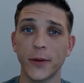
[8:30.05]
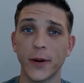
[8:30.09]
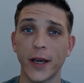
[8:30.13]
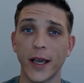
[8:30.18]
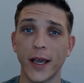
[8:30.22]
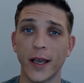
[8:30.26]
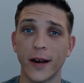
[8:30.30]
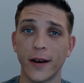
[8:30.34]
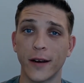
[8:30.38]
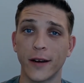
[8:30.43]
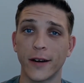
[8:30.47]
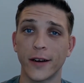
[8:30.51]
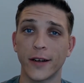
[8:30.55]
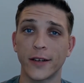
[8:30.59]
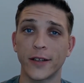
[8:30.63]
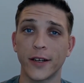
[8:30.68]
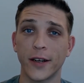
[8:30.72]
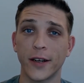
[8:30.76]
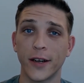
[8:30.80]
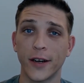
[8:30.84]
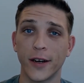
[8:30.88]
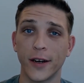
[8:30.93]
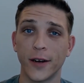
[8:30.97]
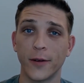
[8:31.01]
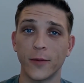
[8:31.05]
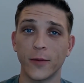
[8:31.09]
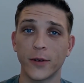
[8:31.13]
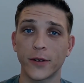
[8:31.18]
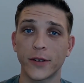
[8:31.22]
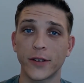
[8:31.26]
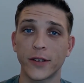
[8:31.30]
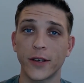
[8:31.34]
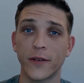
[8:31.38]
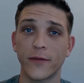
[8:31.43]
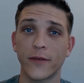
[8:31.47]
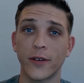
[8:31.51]
hit on a turn will
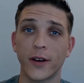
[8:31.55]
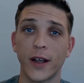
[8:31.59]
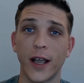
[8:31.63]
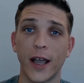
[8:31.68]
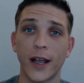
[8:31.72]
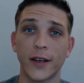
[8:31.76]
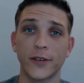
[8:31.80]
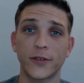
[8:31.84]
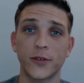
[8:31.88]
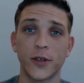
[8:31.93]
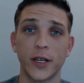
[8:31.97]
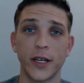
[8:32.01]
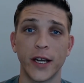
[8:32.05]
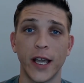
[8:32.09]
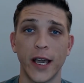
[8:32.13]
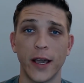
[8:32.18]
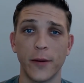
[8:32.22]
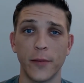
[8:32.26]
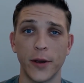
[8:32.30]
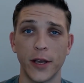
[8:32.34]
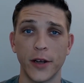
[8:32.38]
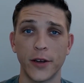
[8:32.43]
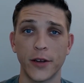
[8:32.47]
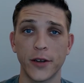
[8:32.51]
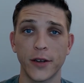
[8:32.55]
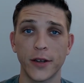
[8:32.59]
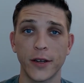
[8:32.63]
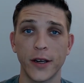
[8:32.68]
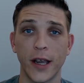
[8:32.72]
suffer extra damage,